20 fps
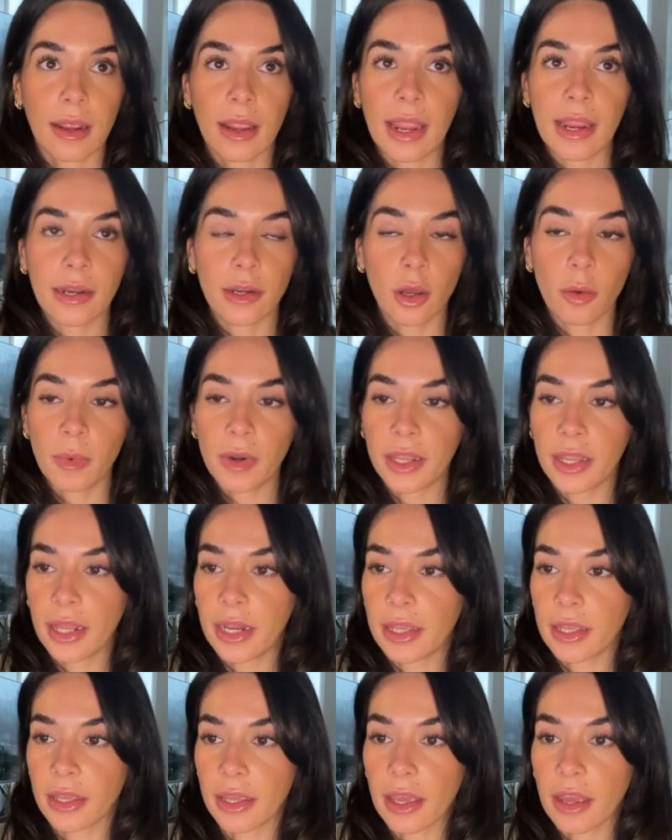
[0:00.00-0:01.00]
Ain't nobody
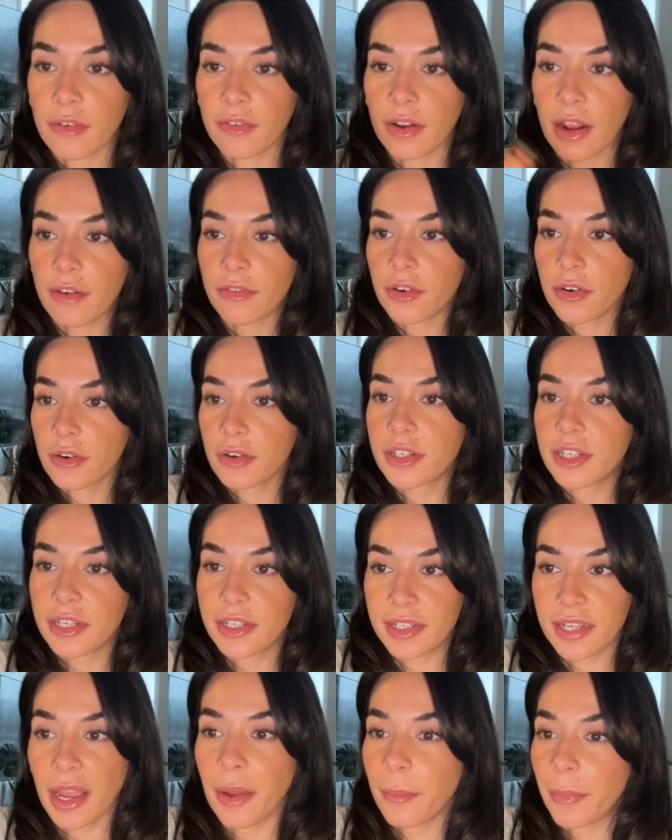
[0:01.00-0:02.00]
getting a gift after
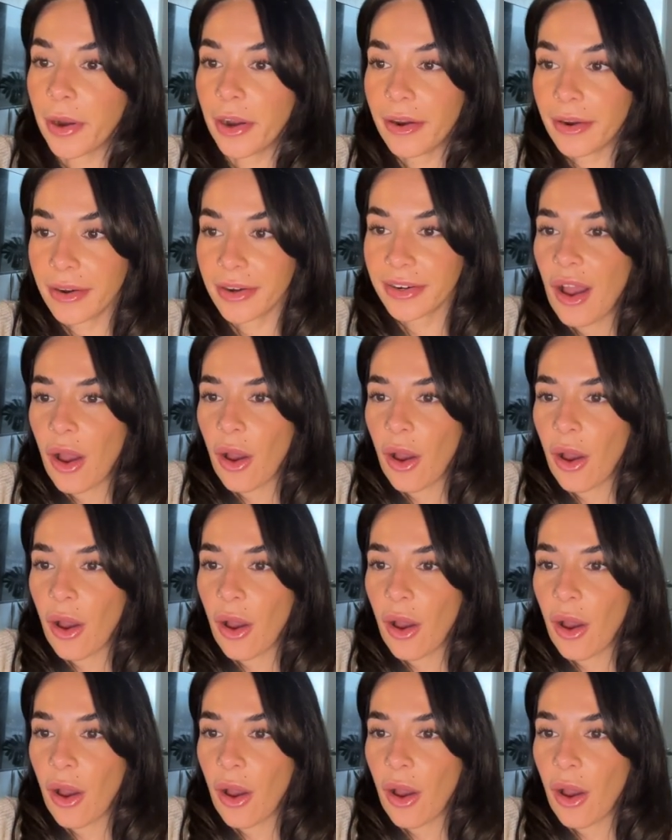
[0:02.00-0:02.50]
December.